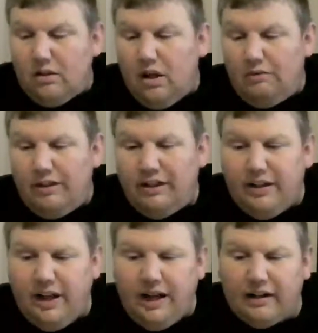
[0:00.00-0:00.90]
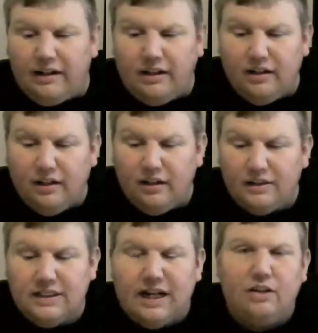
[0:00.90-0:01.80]
I mean, heck,
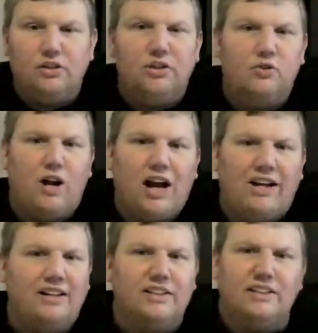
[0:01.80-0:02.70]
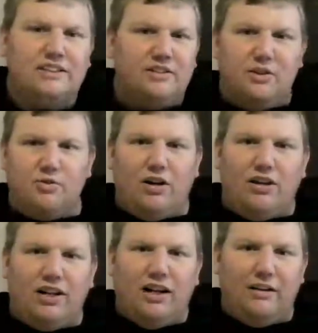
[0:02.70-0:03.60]
Seattle's the Dragons. The, Dra
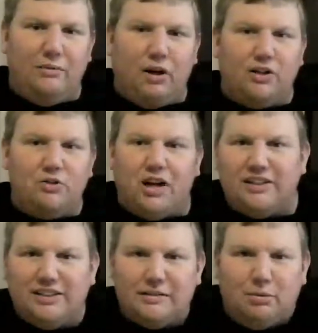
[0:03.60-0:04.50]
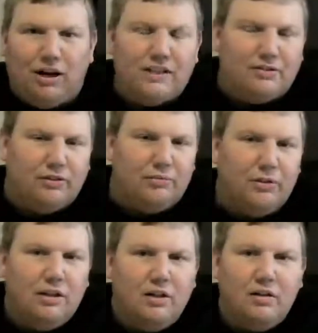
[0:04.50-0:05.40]
the American Dragon dealing brains from
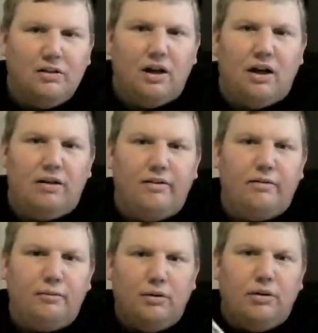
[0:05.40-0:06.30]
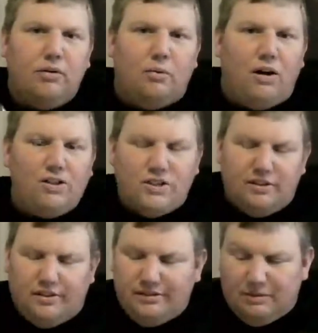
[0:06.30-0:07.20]
uh,
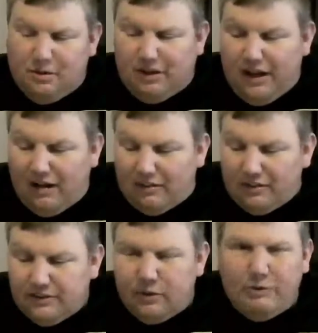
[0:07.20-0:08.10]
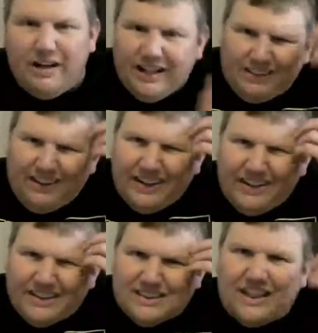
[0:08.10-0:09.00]
Washington. Come on now. W W E, you got to think of
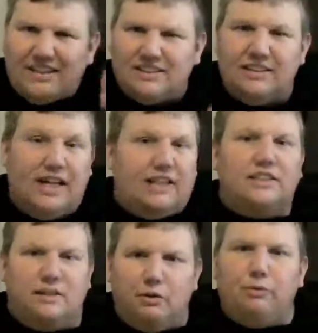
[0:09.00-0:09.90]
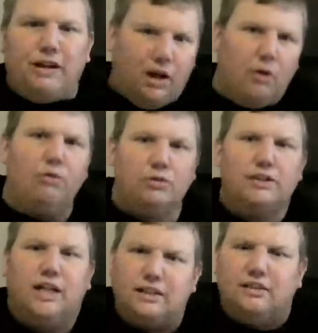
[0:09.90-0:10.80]
these things. Yes, W W E owns
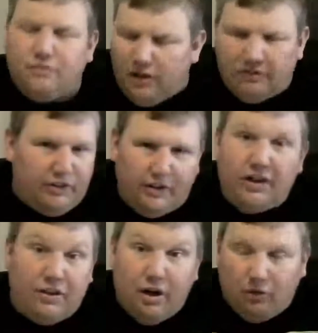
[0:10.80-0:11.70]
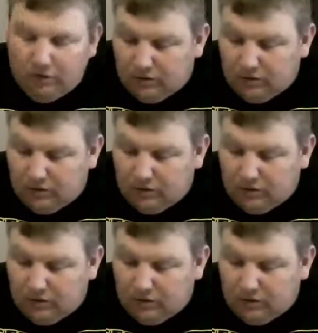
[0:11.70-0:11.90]
the X F L if you didn't know.